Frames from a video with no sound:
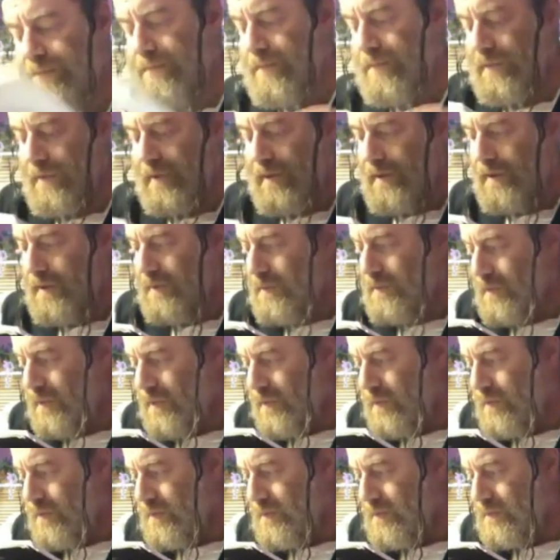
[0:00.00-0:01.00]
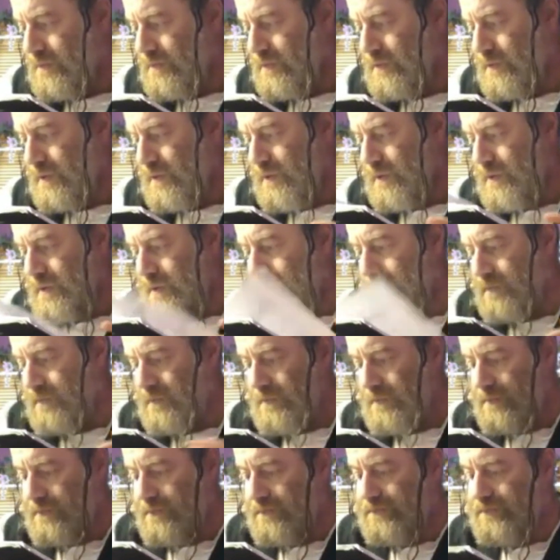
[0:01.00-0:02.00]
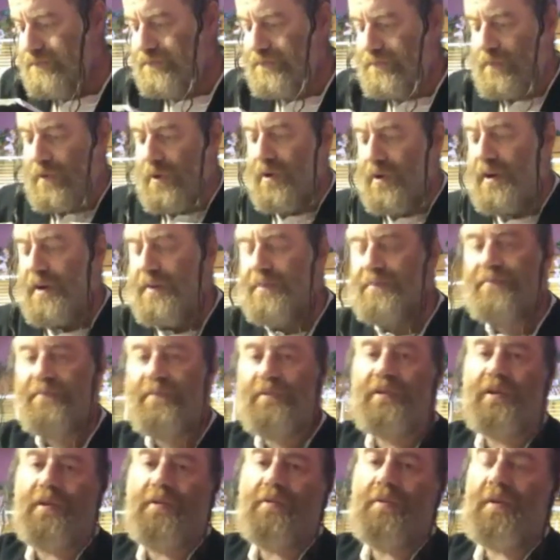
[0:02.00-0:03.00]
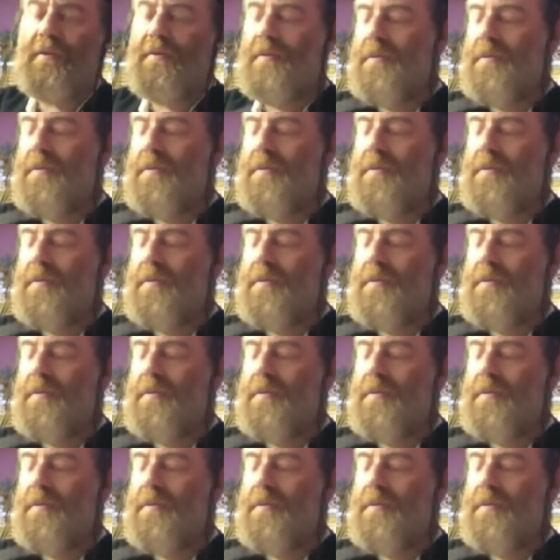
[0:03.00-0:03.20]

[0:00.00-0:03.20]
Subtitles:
Okay, we go. Okay, so